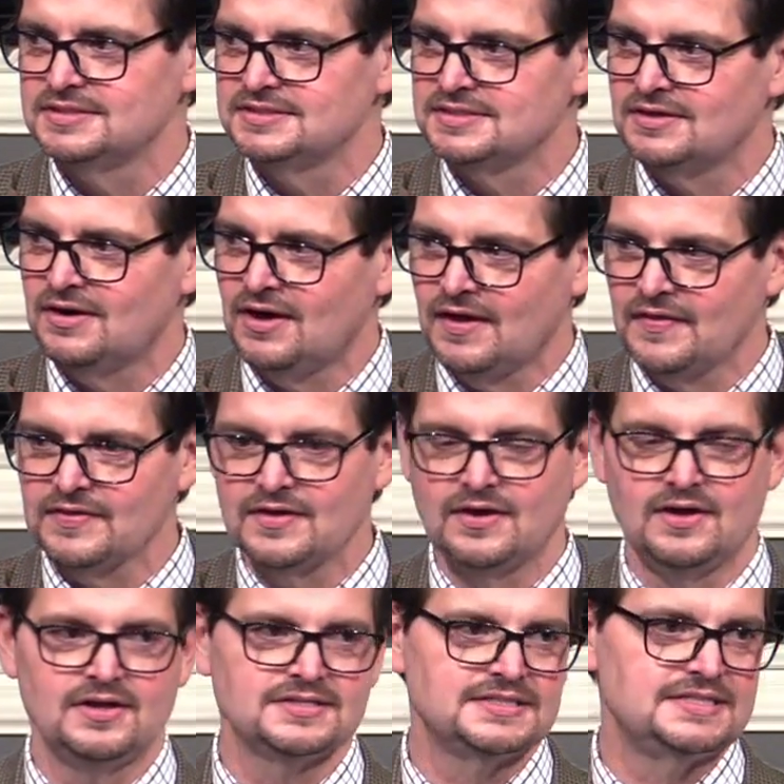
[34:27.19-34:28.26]
And so all the
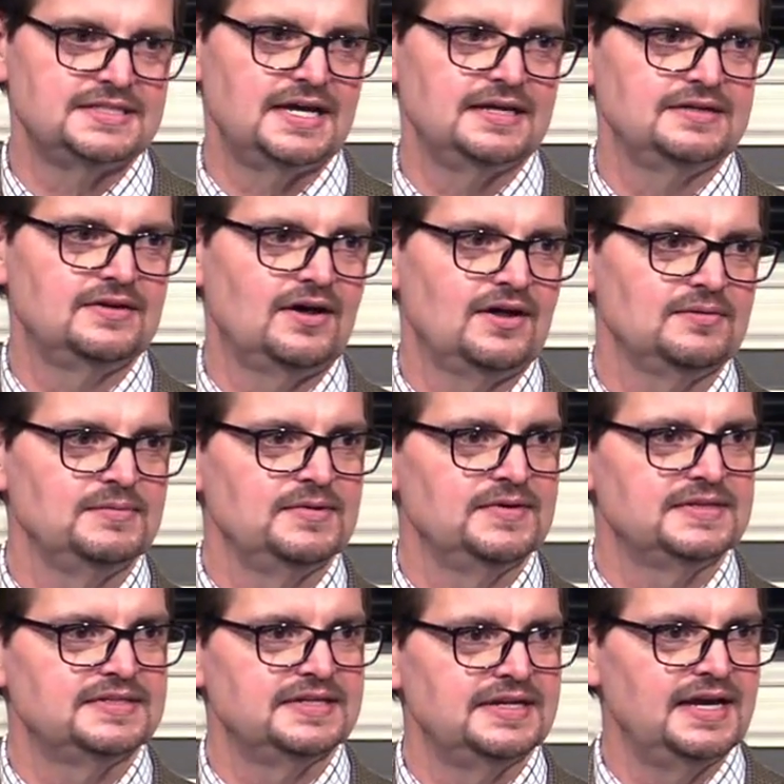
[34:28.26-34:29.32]
calls that Ted called me
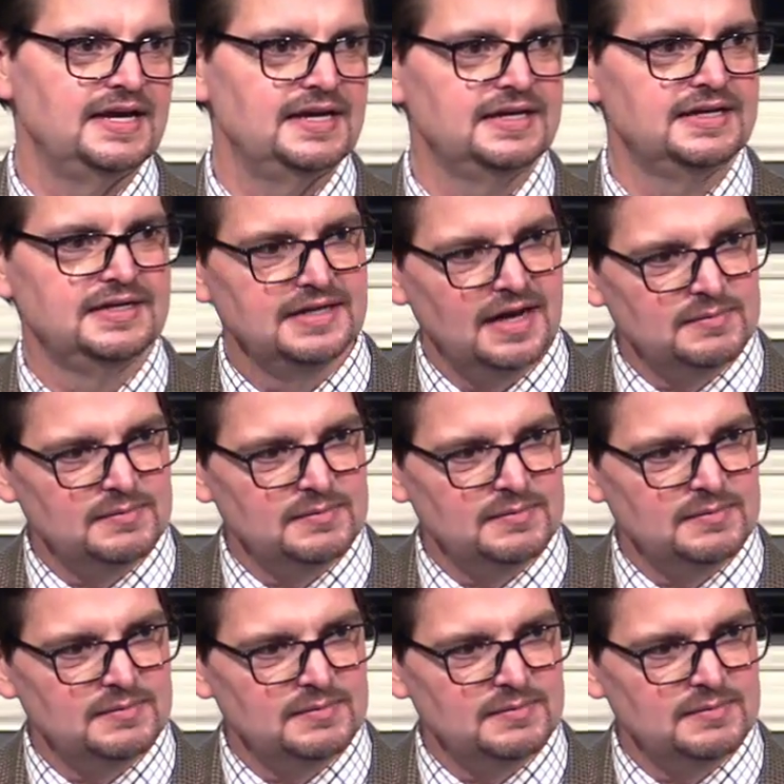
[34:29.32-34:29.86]
with today,